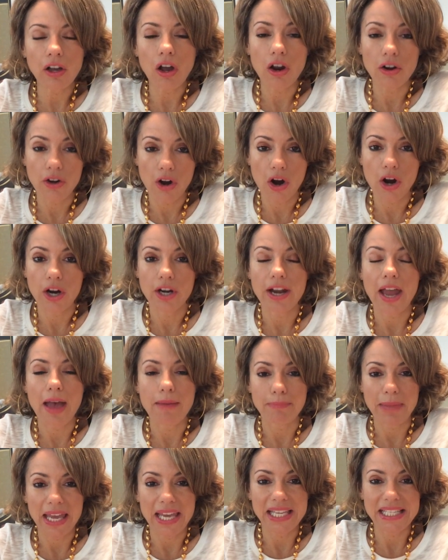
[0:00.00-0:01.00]
Kanard
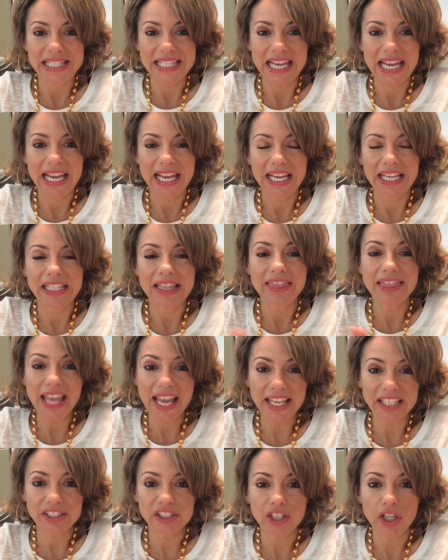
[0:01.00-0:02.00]
amazing?
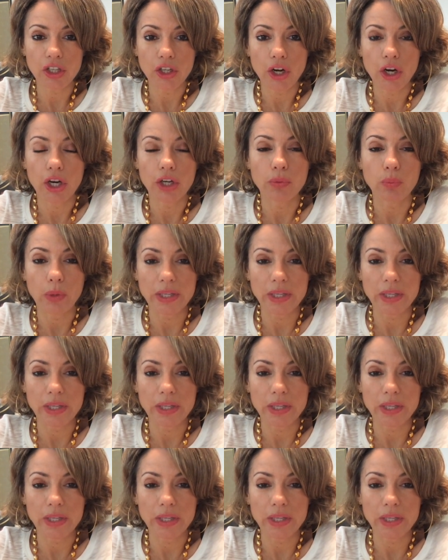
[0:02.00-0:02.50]
Thanks, Kanard,